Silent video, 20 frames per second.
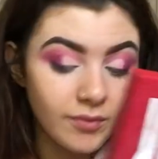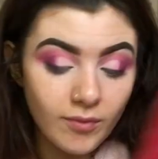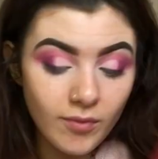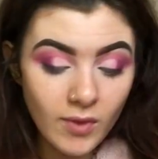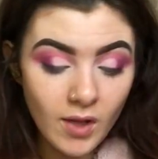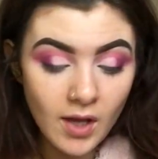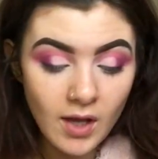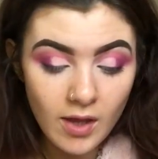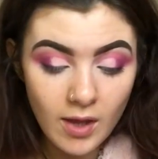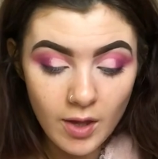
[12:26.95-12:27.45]

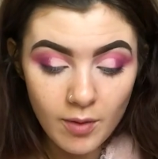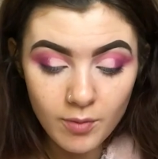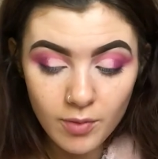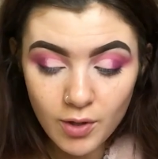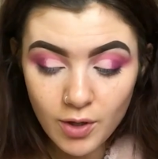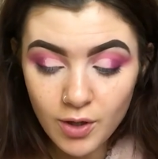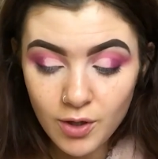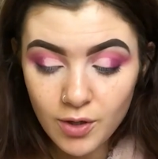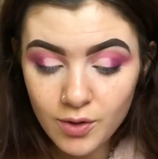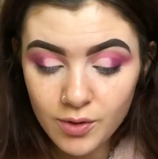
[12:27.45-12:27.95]
I think I'm going
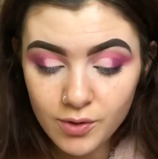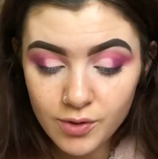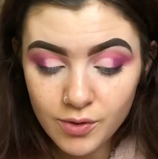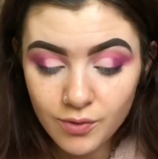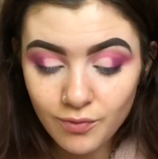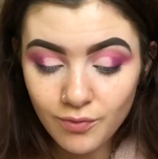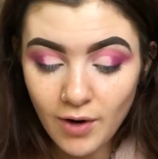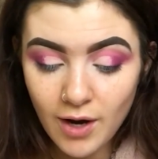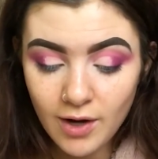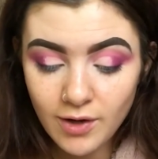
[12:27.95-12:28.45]
to use
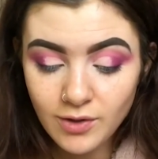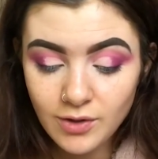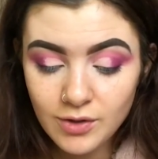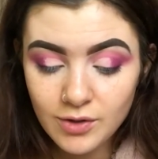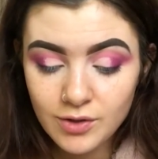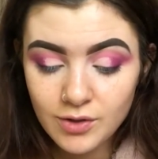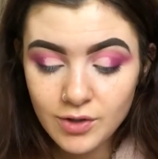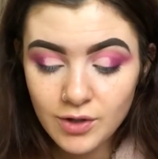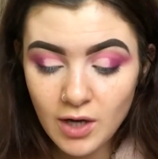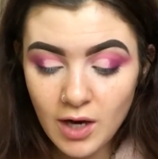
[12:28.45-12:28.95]

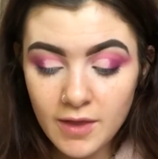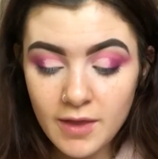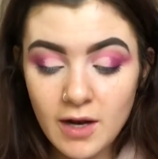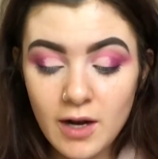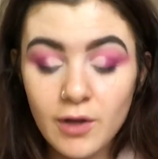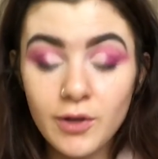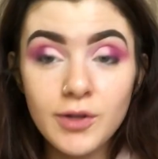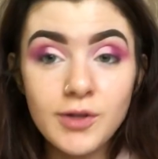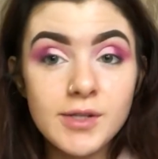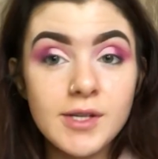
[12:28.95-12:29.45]
Ranch, and then
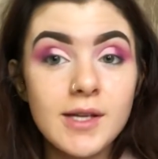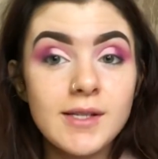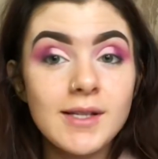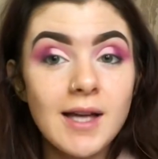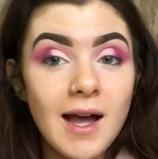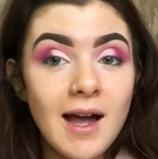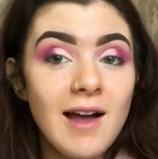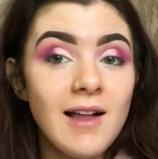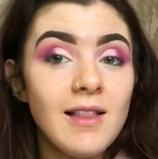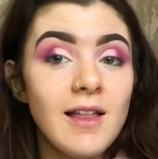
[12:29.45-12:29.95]
I'll use that as a
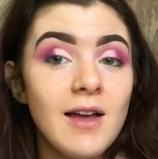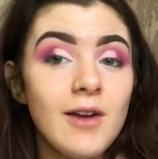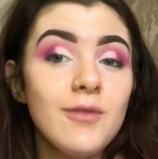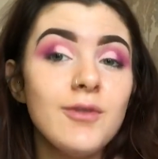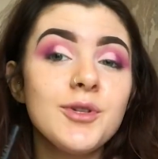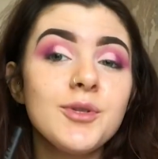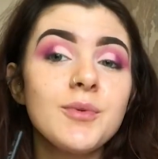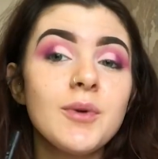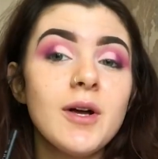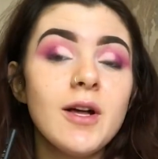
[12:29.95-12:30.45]
highlighter
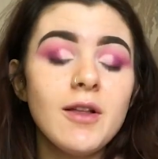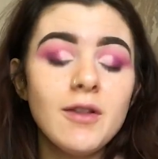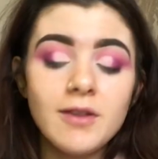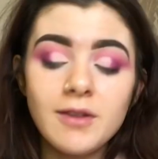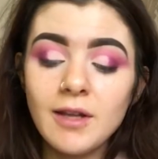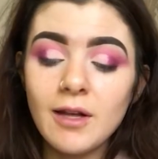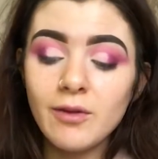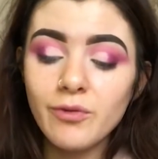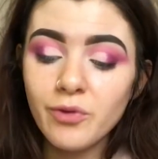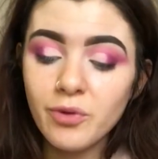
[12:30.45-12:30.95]
as well. I think
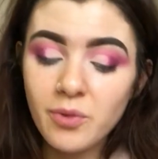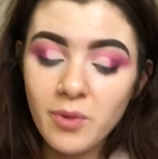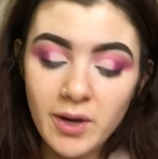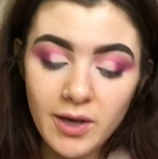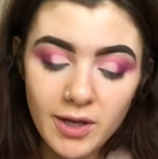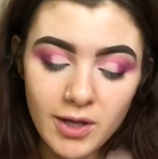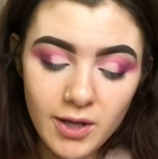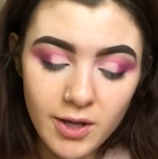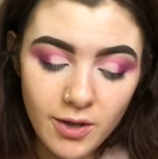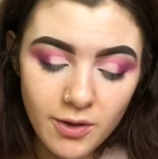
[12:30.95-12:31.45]
that'll look quite
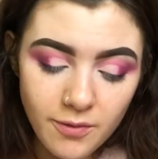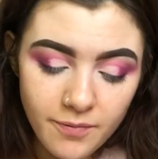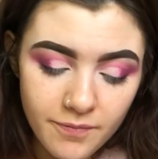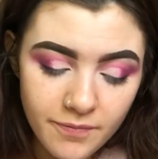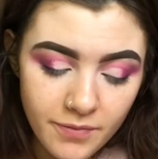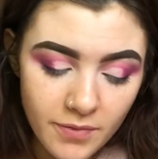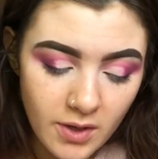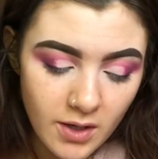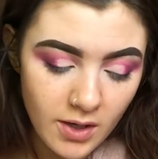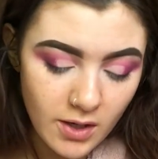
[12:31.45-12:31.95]
cute.
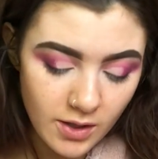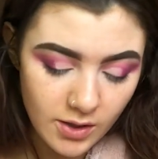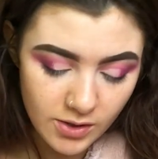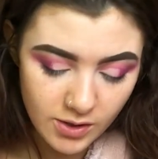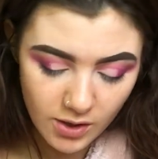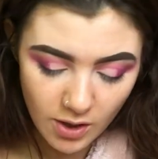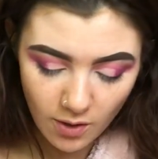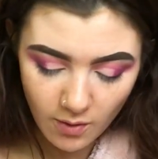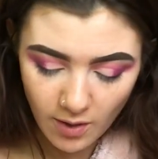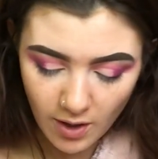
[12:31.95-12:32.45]

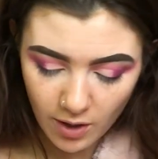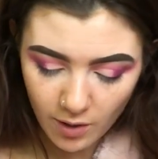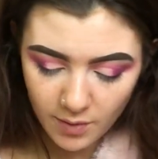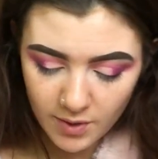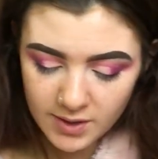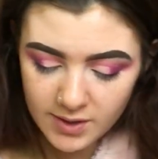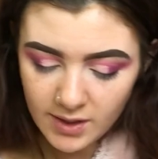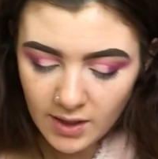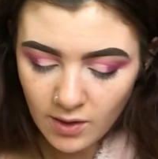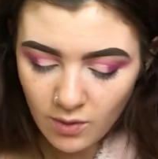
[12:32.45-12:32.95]
So I
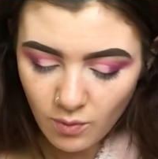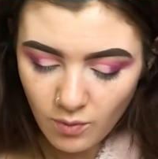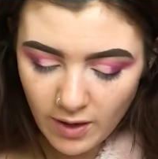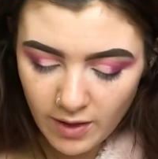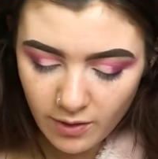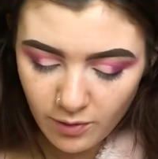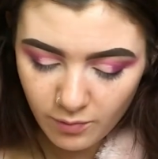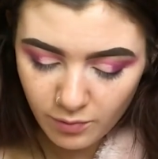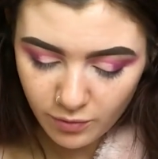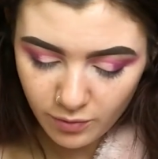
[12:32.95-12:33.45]
always like wet
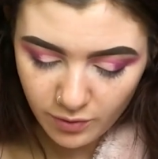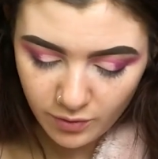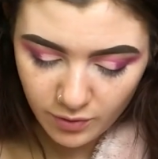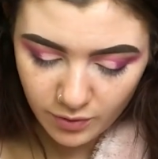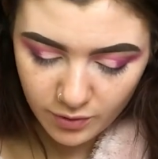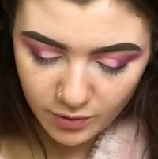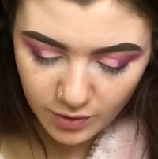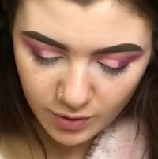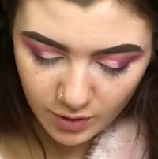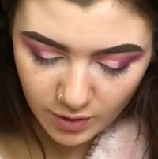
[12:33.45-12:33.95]
the brush.
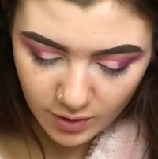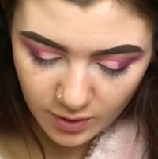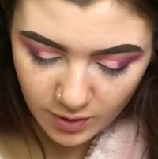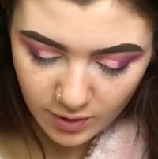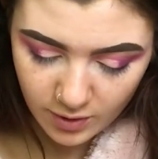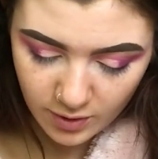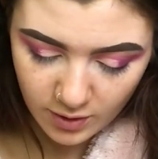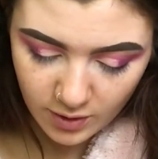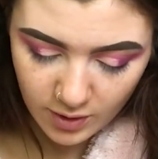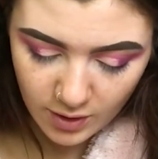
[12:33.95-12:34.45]

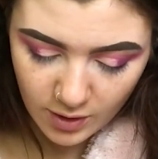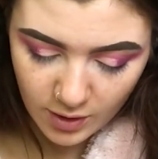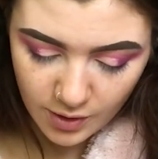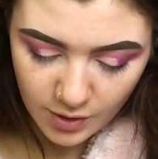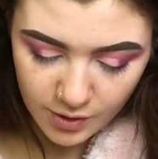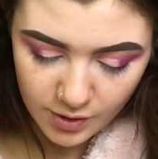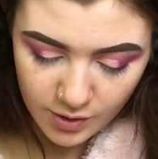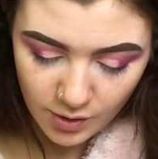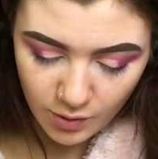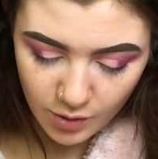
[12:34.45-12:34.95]

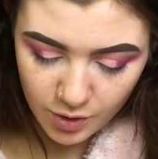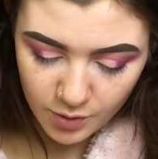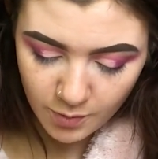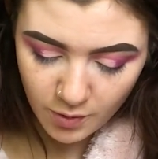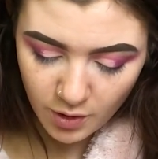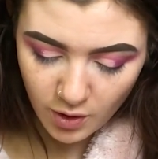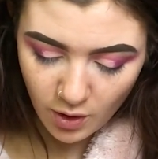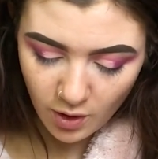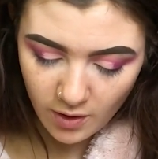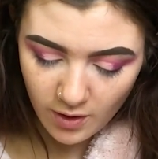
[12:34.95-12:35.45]
So I just put
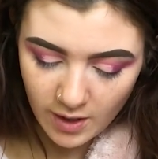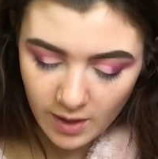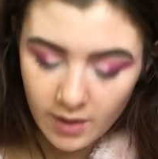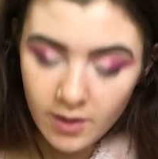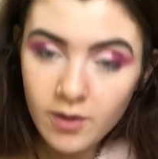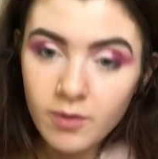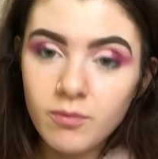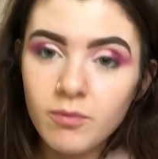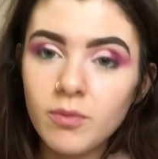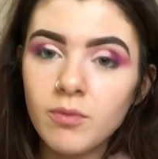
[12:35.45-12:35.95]
it on like
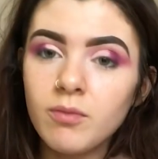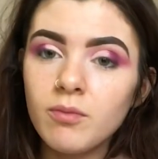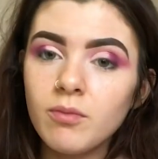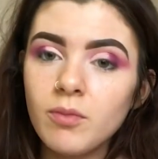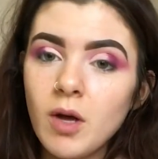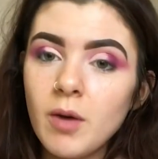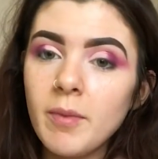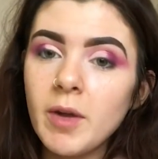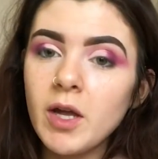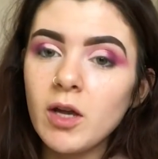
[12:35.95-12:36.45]
a
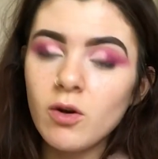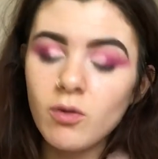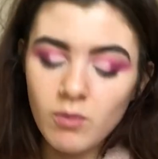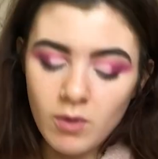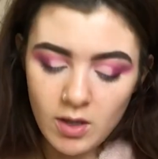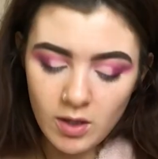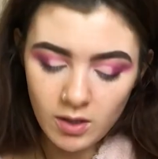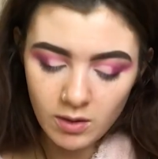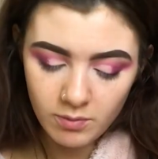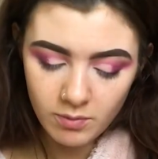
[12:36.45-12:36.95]
makeup
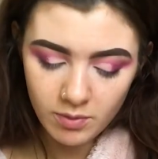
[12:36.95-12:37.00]
wipe.